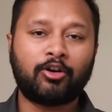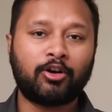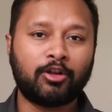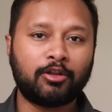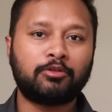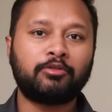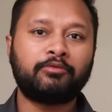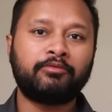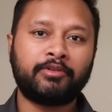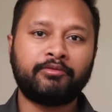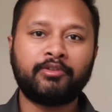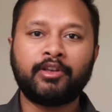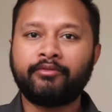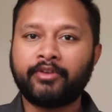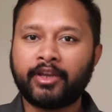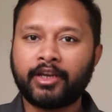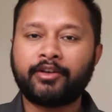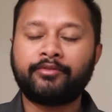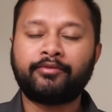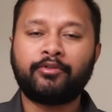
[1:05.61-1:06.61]
Although we will
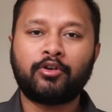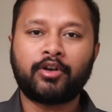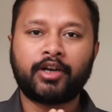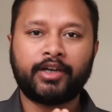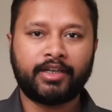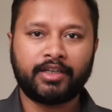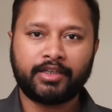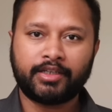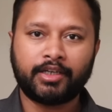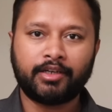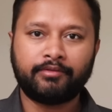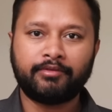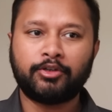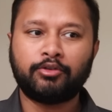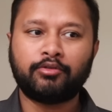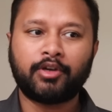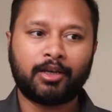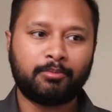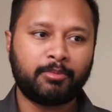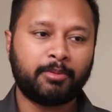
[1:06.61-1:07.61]
wait for a detailed
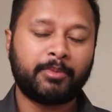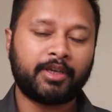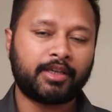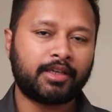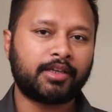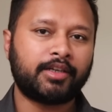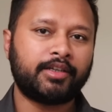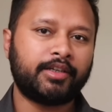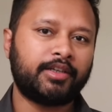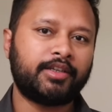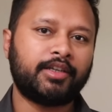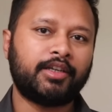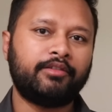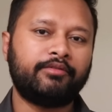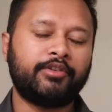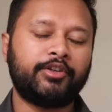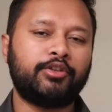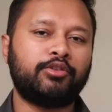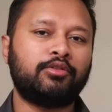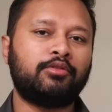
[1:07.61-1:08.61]
video, I'll be making a detailed
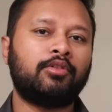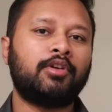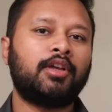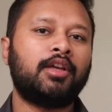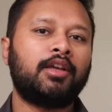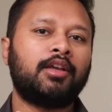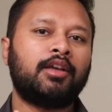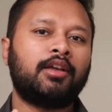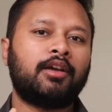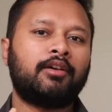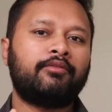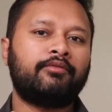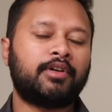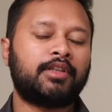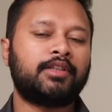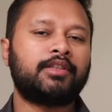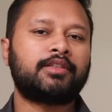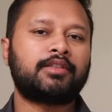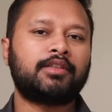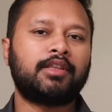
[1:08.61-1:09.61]
video
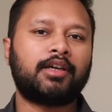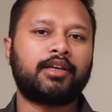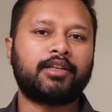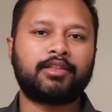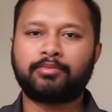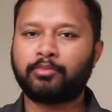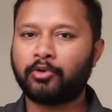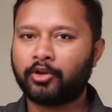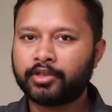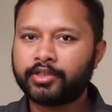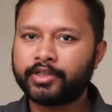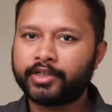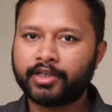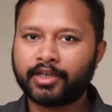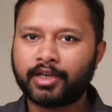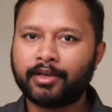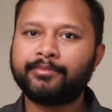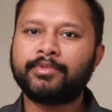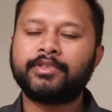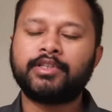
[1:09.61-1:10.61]
once the response sheet
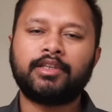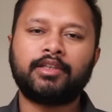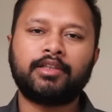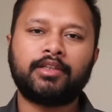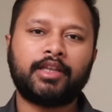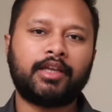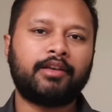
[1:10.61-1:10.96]
comes in.